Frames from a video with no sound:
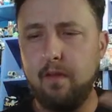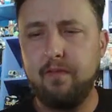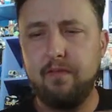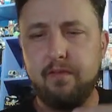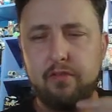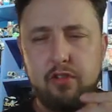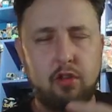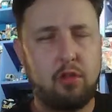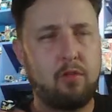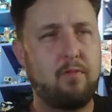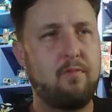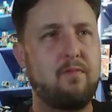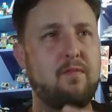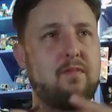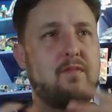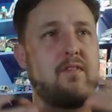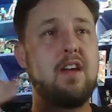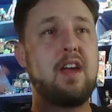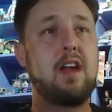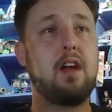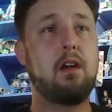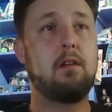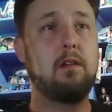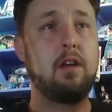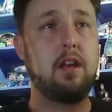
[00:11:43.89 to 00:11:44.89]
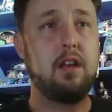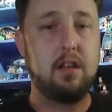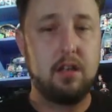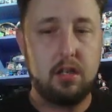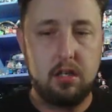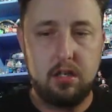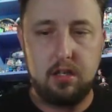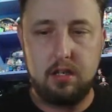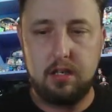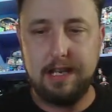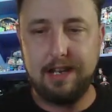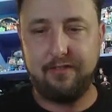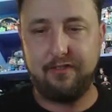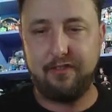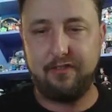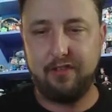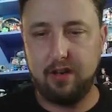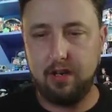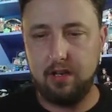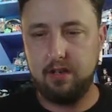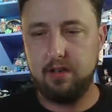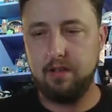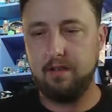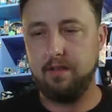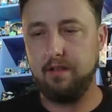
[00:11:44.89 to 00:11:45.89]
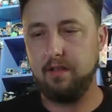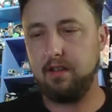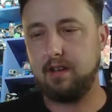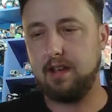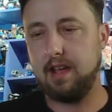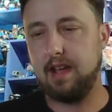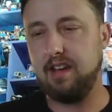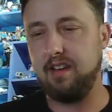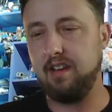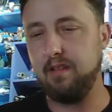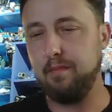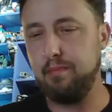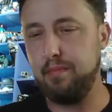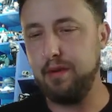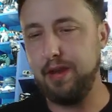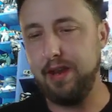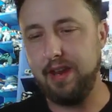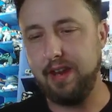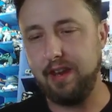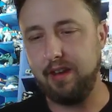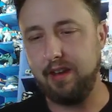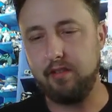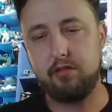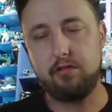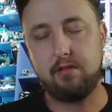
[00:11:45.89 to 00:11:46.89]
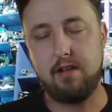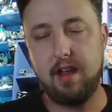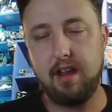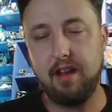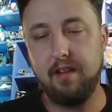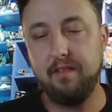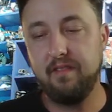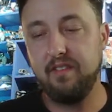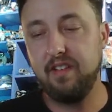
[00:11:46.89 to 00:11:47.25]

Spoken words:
just very different kind of beings, right?